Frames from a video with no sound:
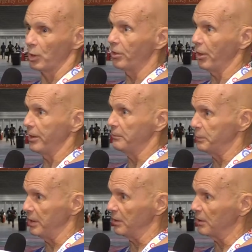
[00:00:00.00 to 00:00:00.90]
rather than
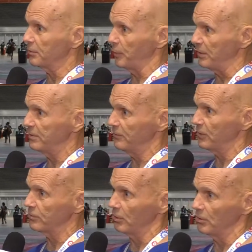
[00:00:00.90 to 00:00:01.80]
being expensive,
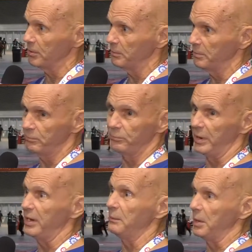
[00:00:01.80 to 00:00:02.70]
as all the
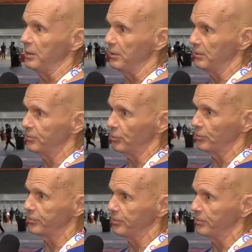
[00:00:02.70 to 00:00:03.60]
many media
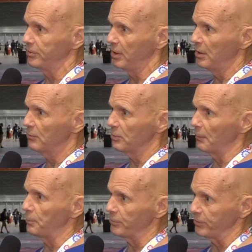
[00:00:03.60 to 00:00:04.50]
sources
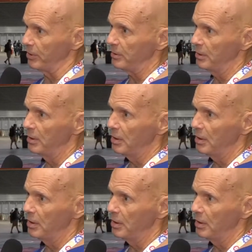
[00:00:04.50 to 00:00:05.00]
represent,